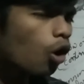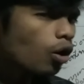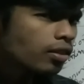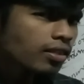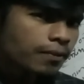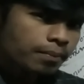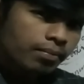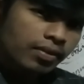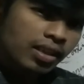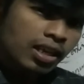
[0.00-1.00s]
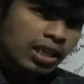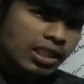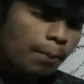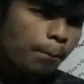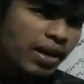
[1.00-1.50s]
on
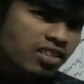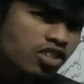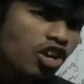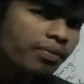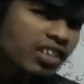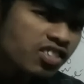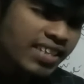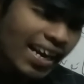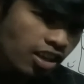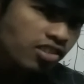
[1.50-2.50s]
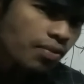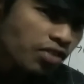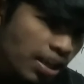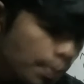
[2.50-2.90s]
the basis of the status of